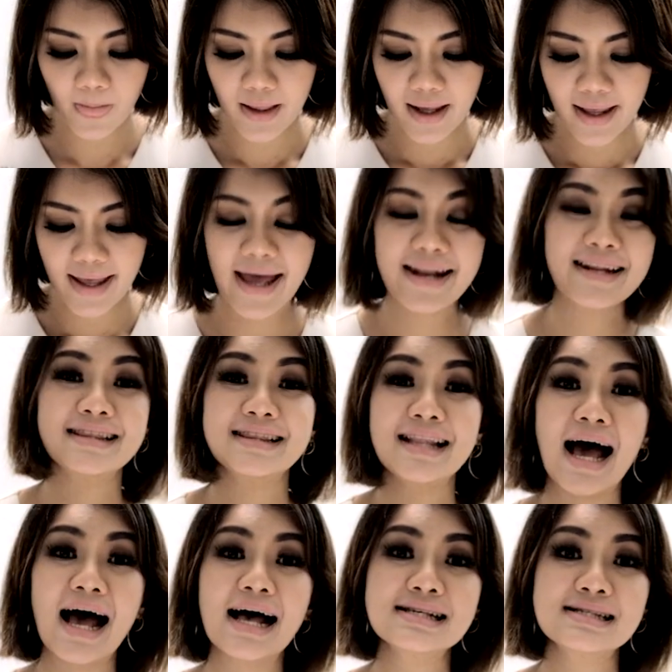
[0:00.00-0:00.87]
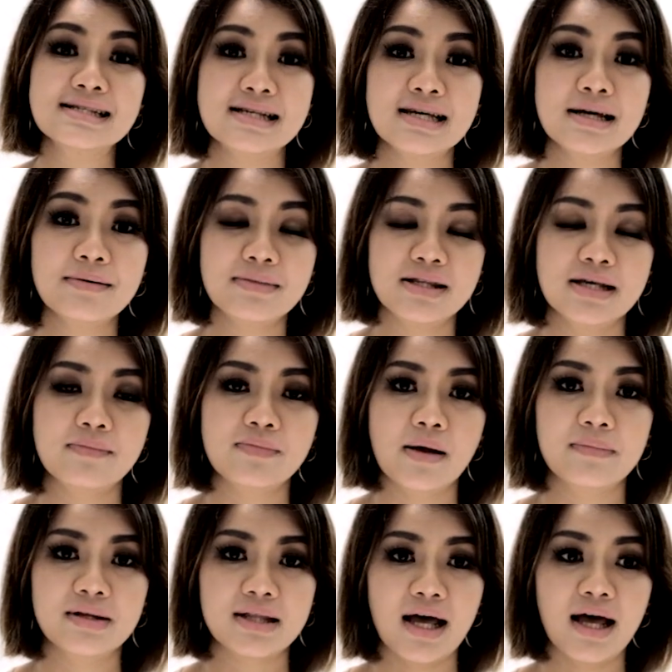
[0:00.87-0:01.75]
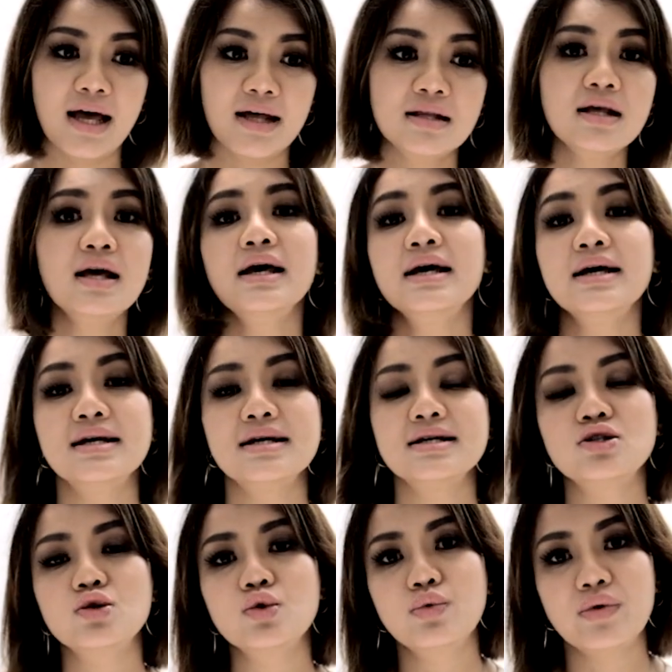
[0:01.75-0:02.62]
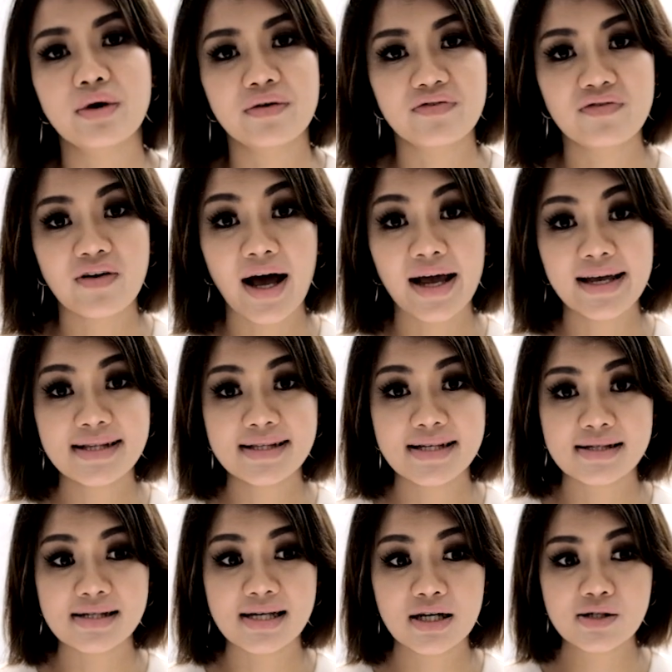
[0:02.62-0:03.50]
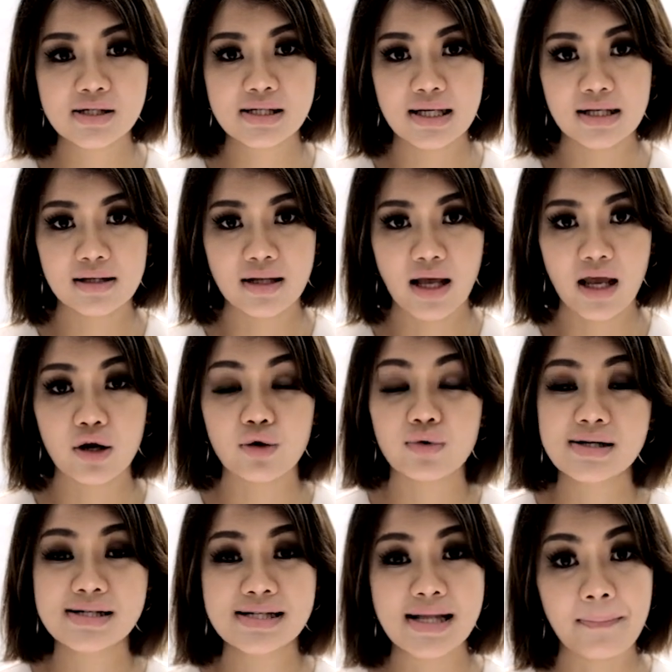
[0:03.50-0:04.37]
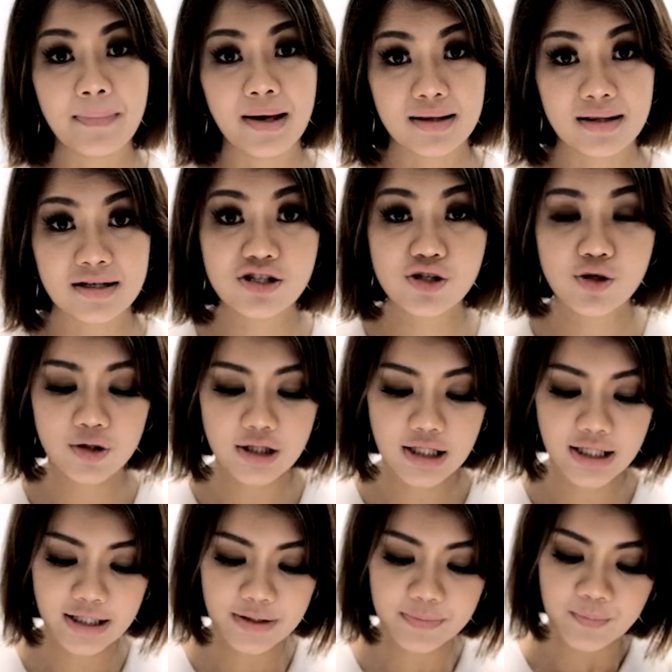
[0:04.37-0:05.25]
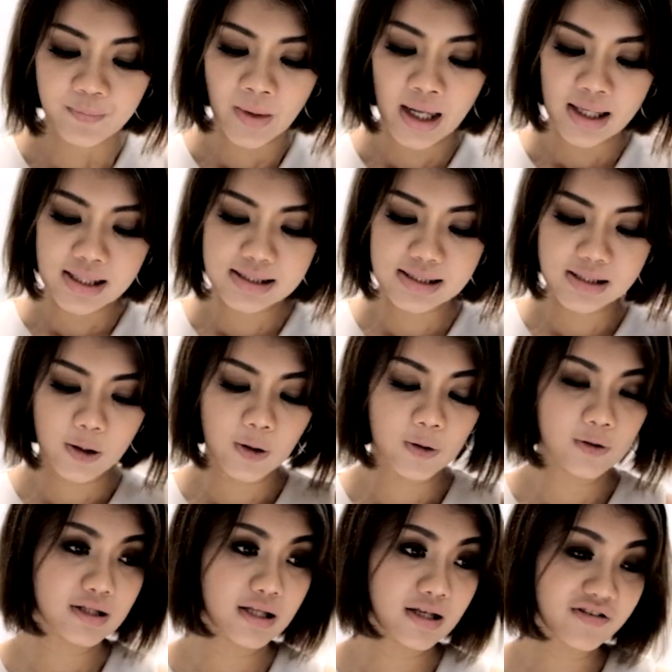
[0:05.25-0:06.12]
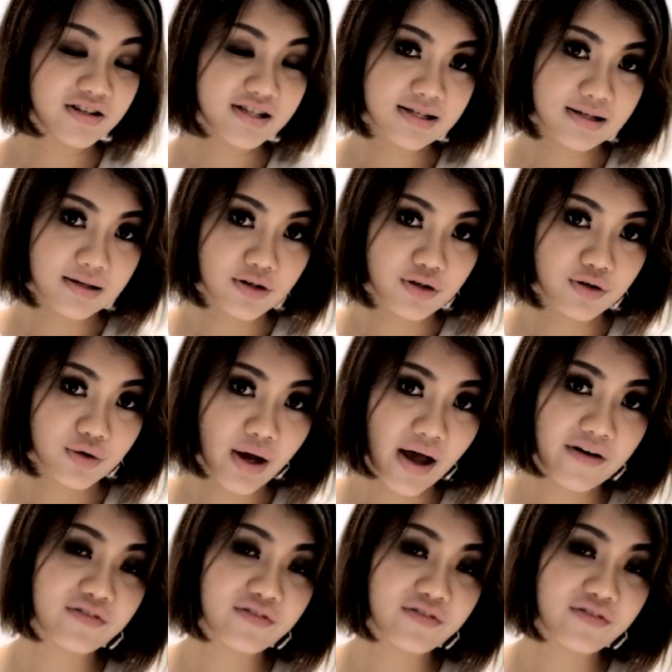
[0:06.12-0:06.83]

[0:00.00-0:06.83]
And the last tip, tip number 10, is to refine details in areas that matters only. So this, you have to